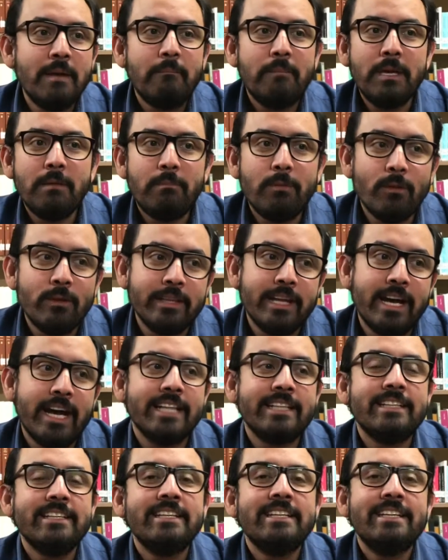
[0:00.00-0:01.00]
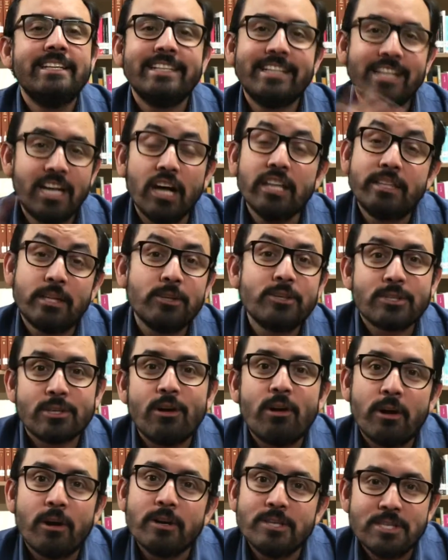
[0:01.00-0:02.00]
people that got their
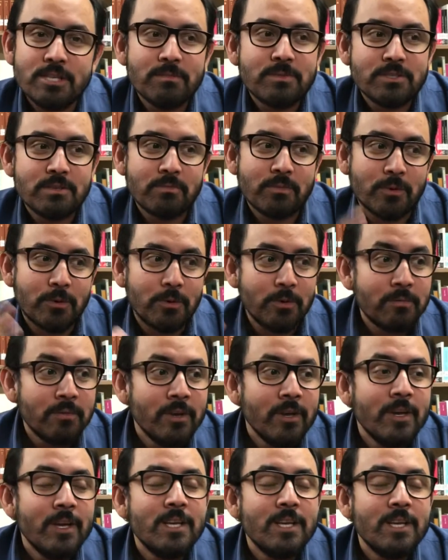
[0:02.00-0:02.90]
scholarships approved.